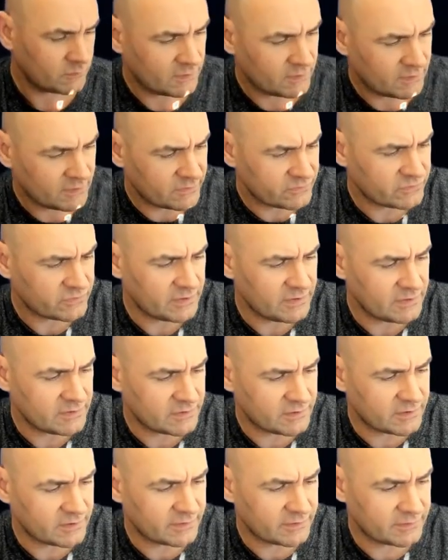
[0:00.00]
How's the heat
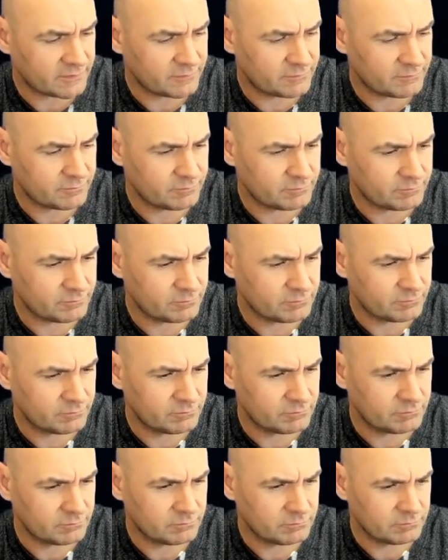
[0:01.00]
going?
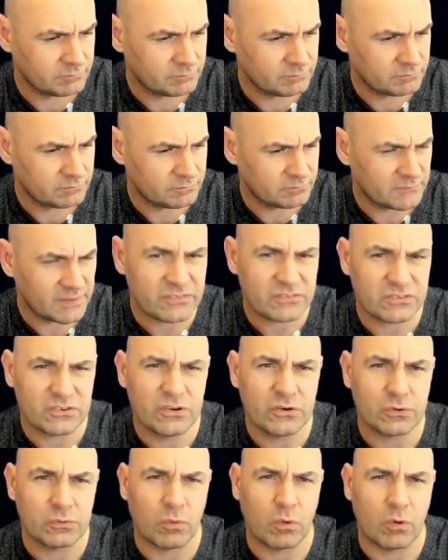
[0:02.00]
It's
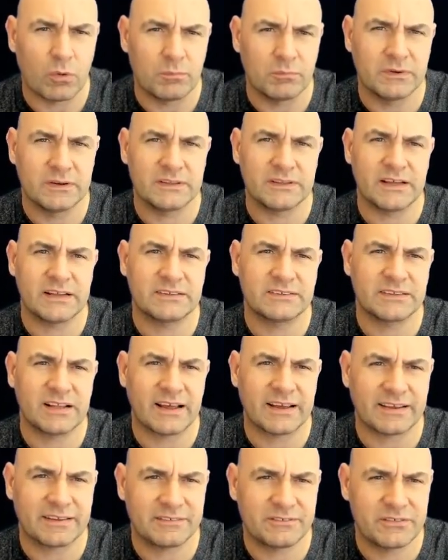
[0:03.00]
lukewarm. It's
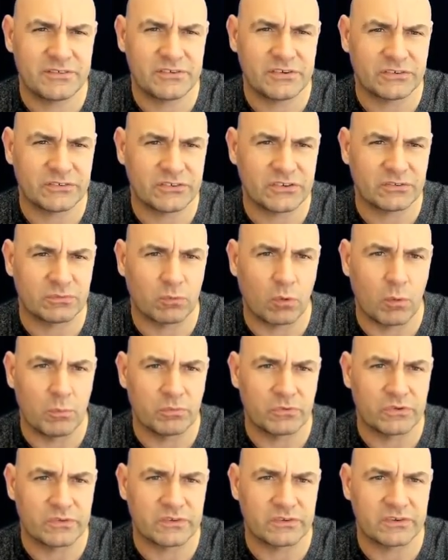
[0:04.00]
like just warm
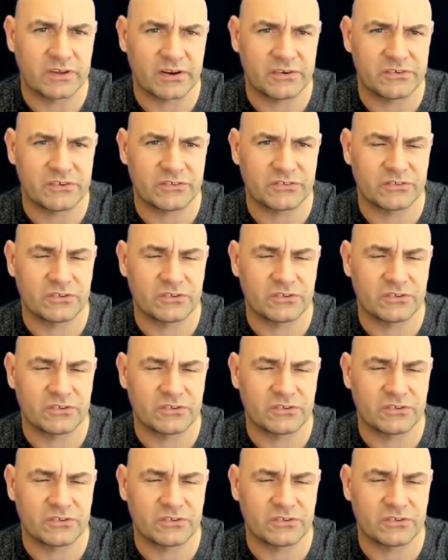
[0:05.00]
to the touch. It's